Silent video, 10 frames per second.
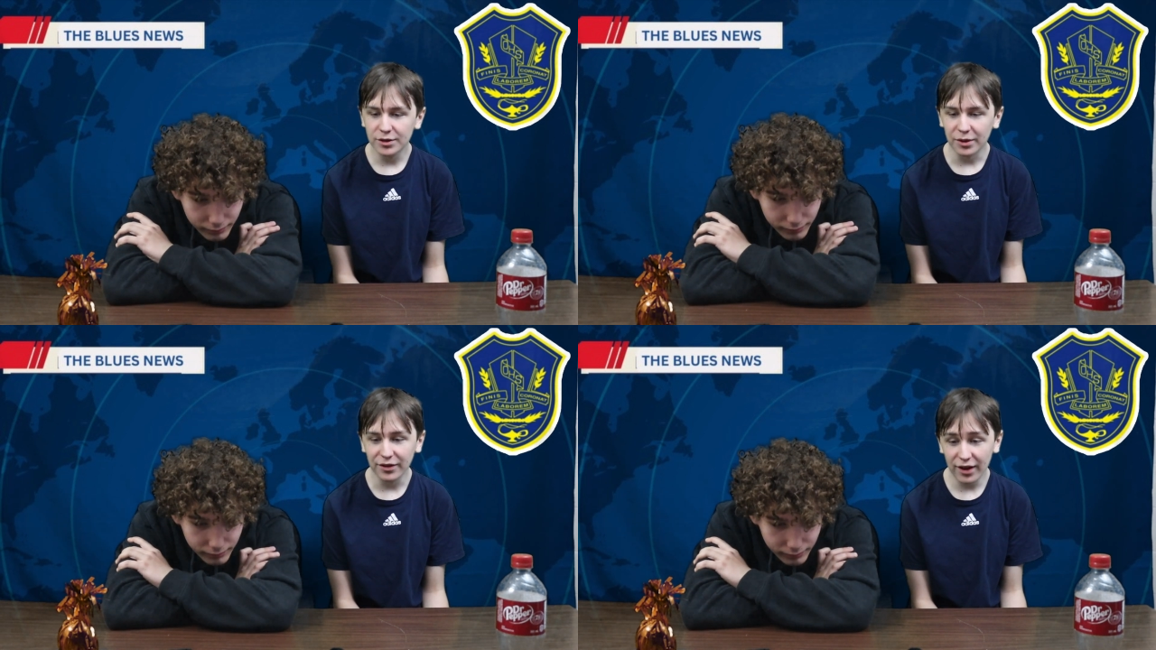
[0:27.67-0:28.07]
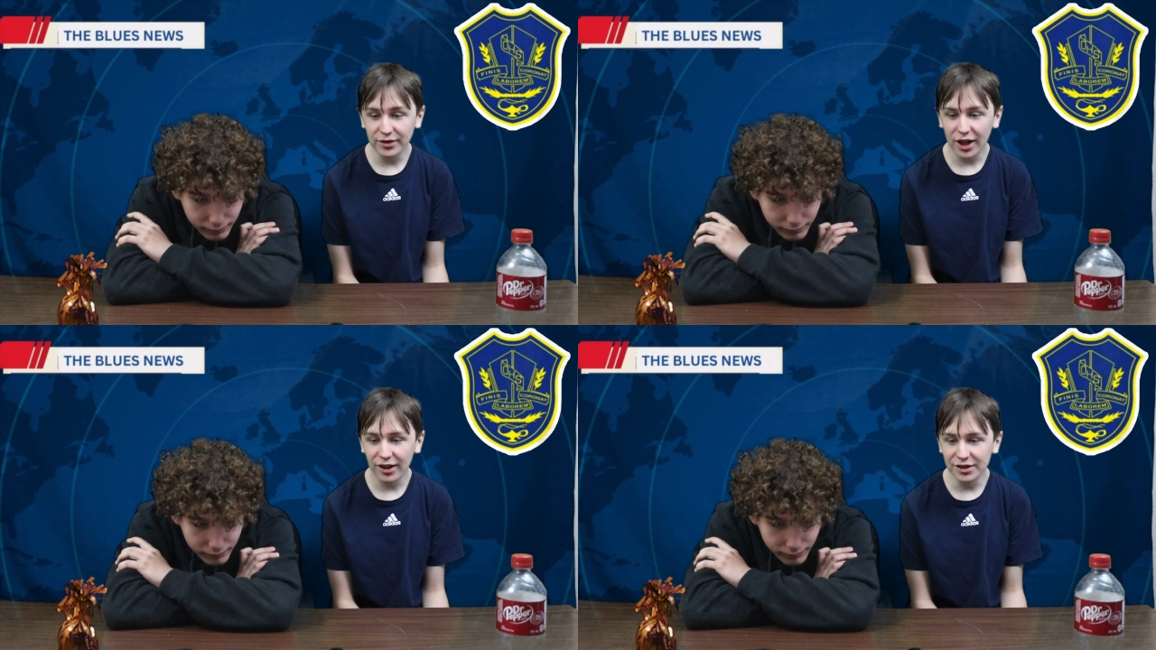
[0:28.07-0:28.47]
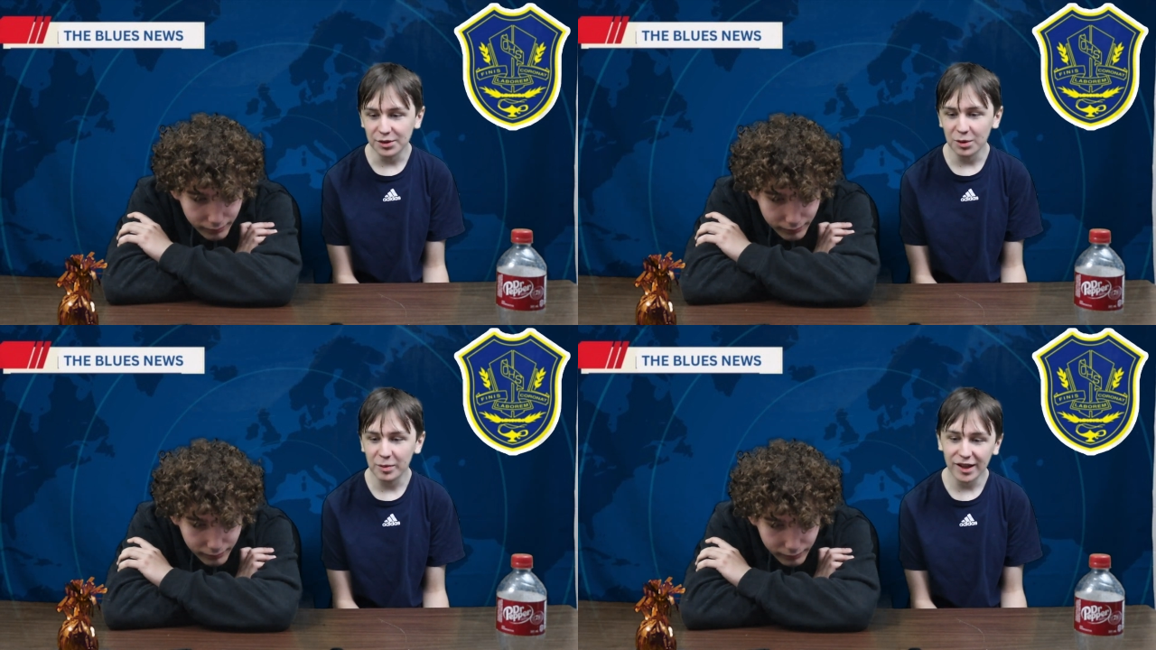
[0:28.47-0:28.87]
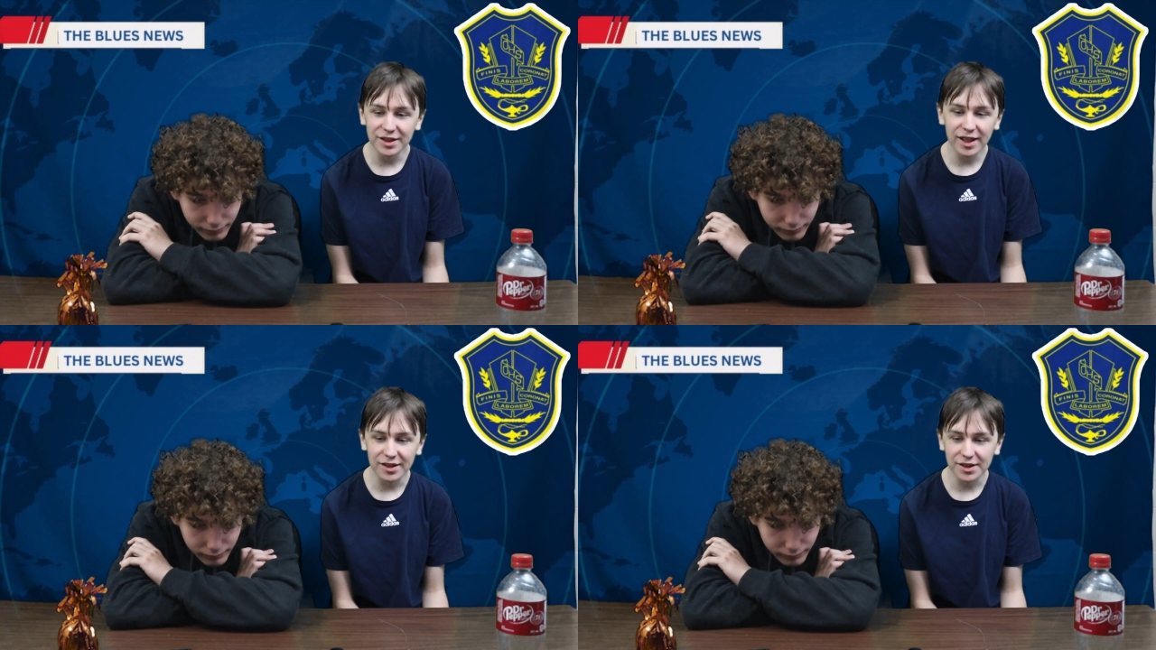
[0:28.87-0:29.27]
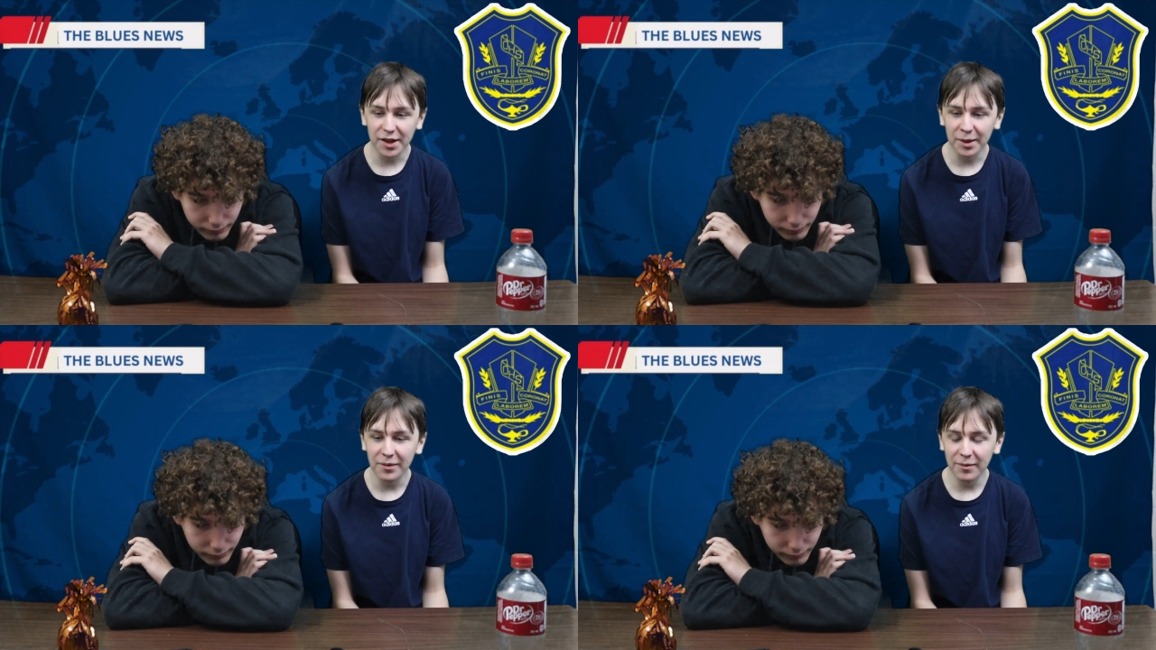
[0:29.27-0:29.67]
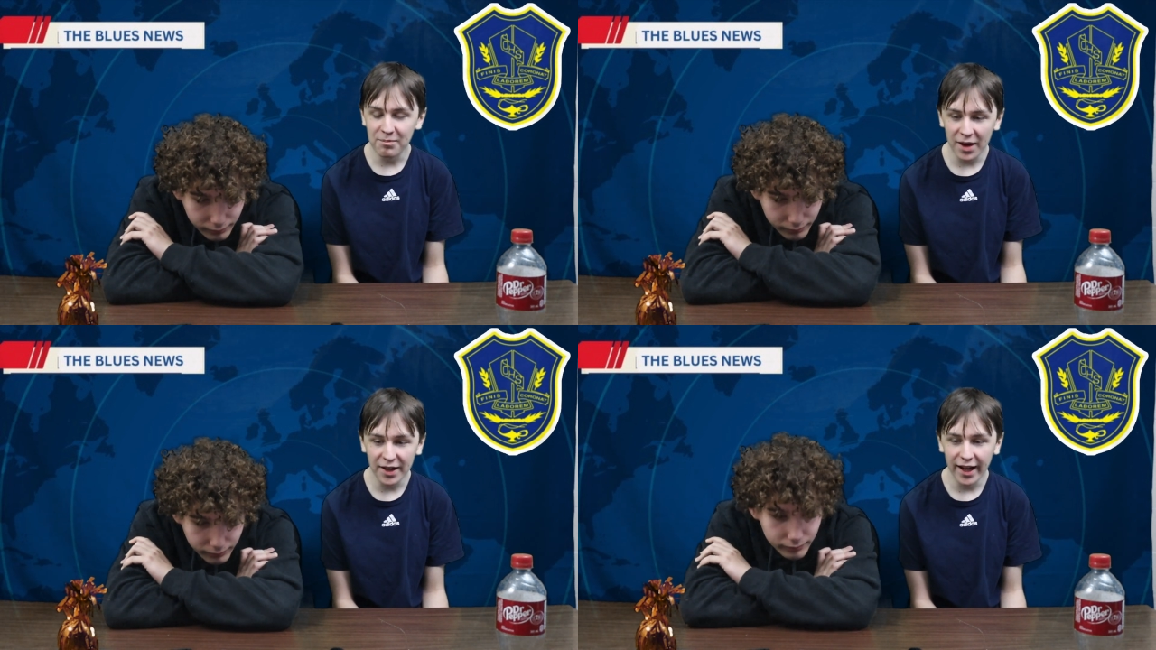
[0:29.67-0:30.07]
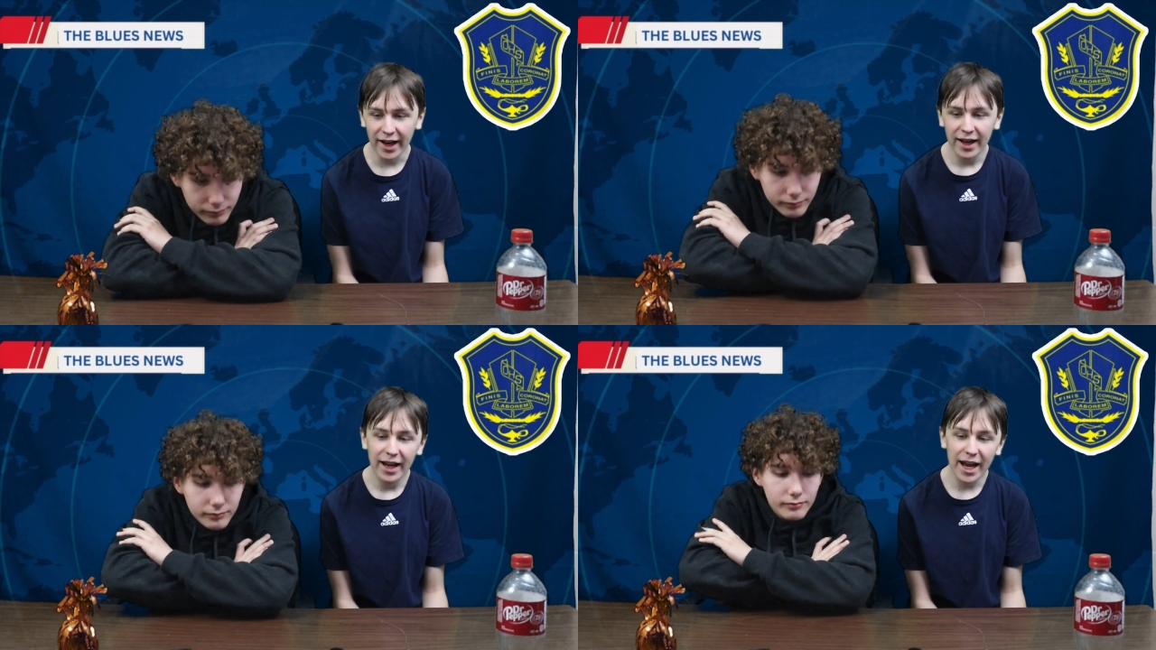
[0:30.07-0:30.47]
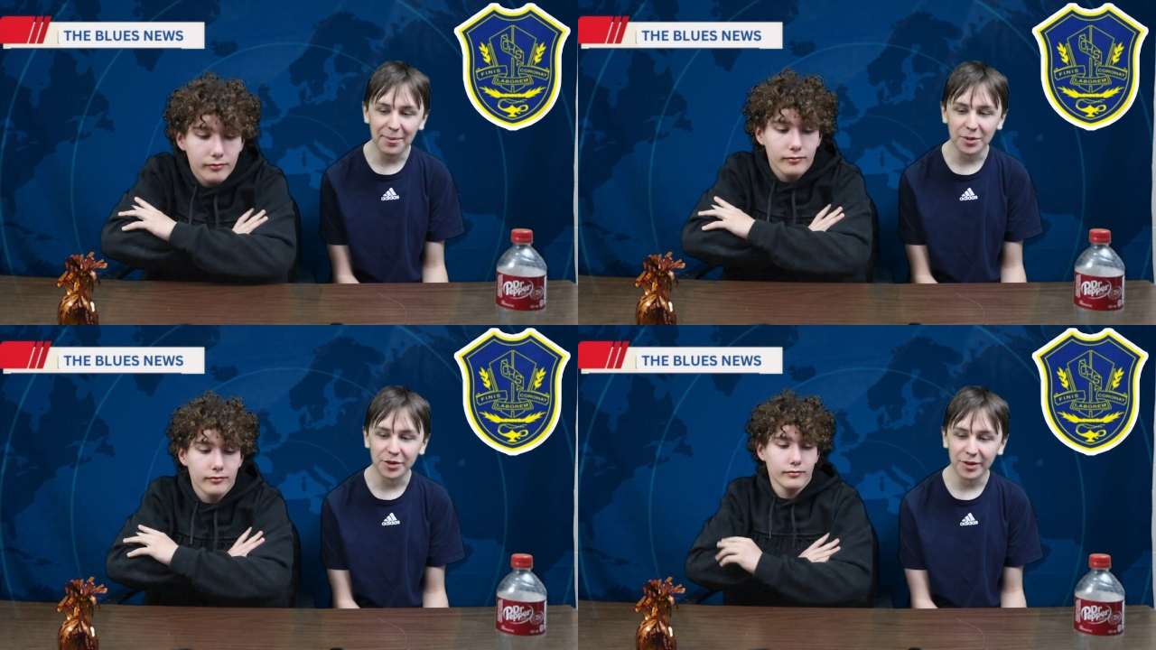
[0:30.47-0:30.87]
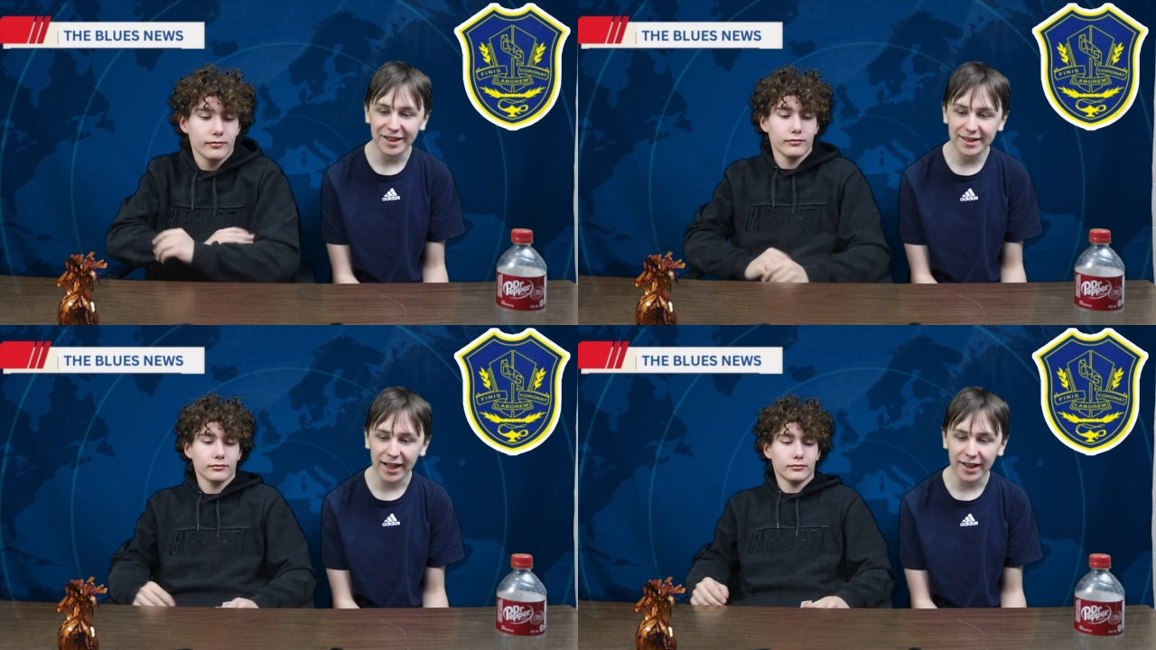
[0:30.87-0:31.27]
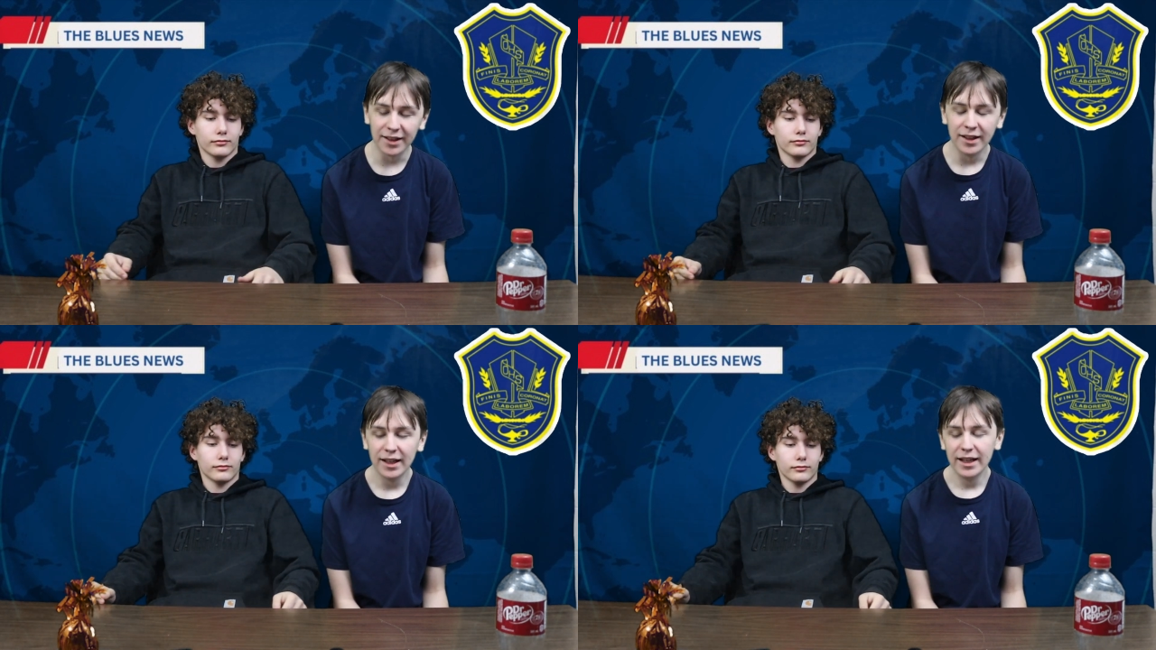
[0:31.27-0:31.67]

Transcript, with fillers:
Speaker 1: $25, and will be on sale starting Monday, April 22nd,